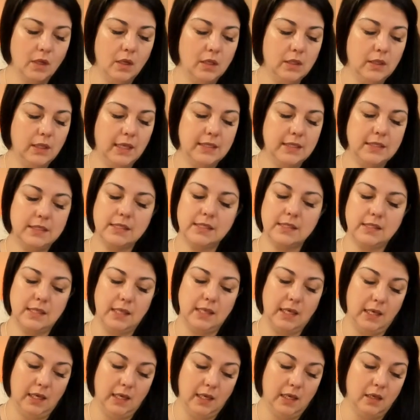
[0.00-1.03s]
Let's
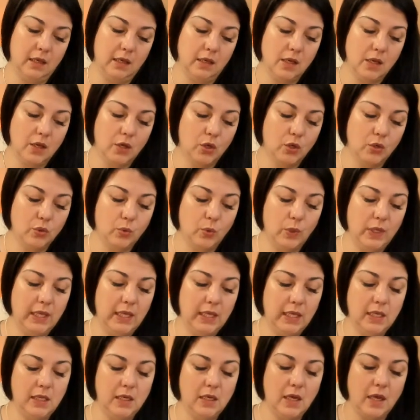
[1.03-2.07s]
see.
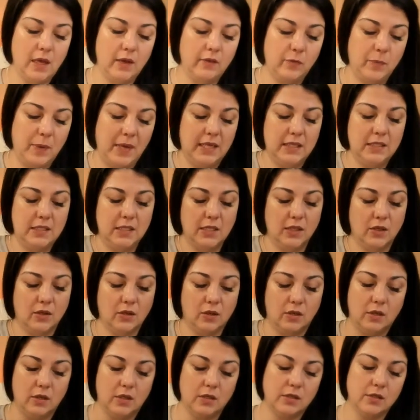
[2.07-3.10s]
Queen of
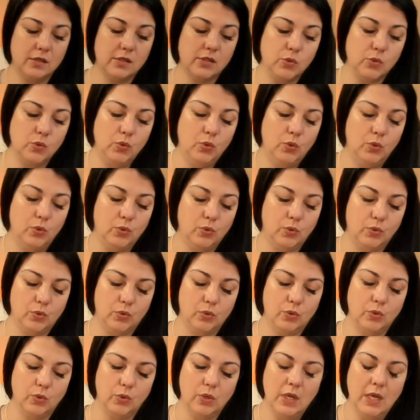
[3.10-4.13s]
Pentacles.
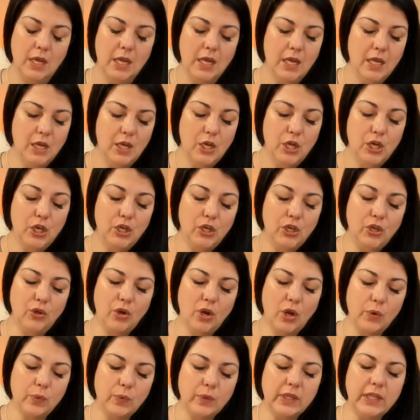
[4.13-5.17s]
Ooh. You
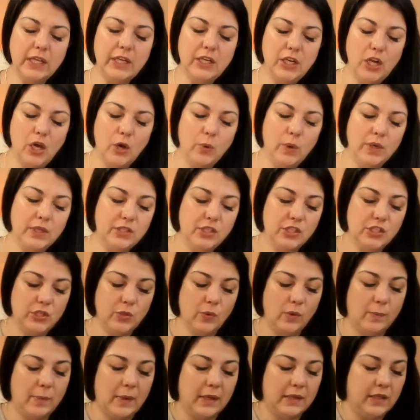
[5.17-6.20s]
don't really know what to
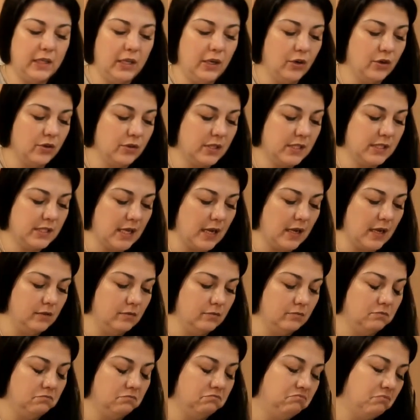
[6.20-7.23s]
do about the earth sign.
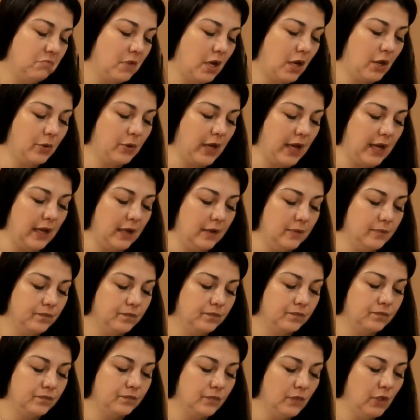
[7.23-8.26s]
Okay.
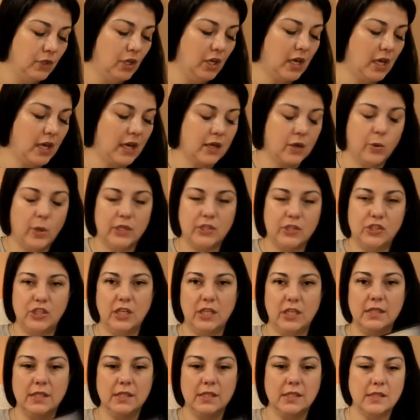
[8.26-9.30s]
You got
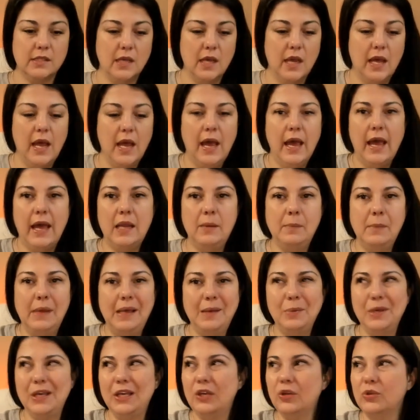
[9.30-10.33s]
questions. And
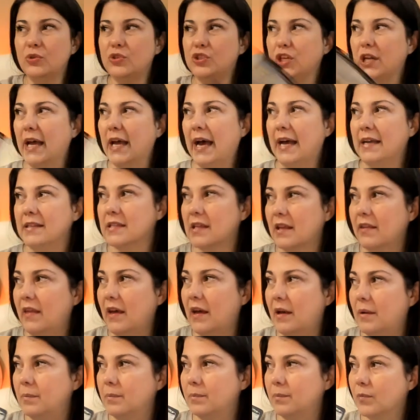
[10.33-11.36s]
maybe you should ask
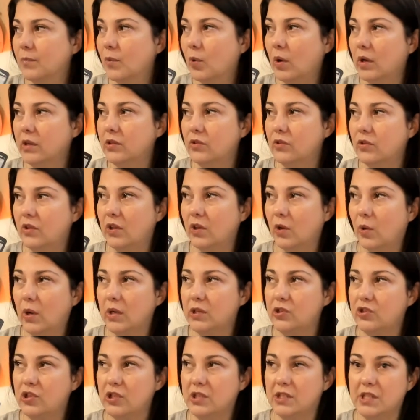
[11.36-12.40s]
them the
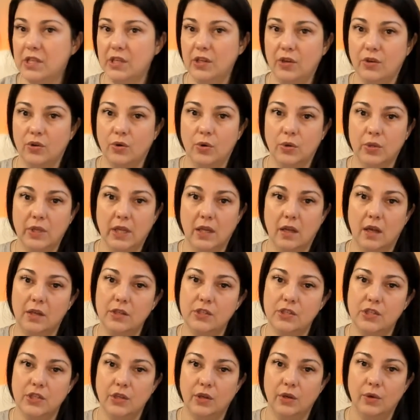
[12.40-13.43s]
questions that you're holding on
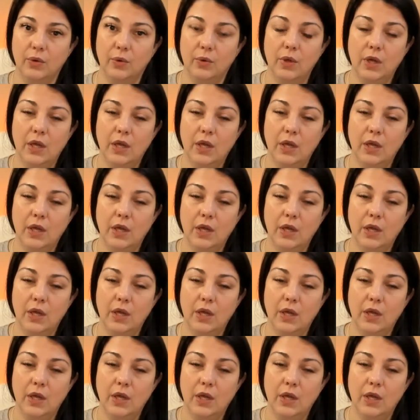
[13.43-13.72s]
to.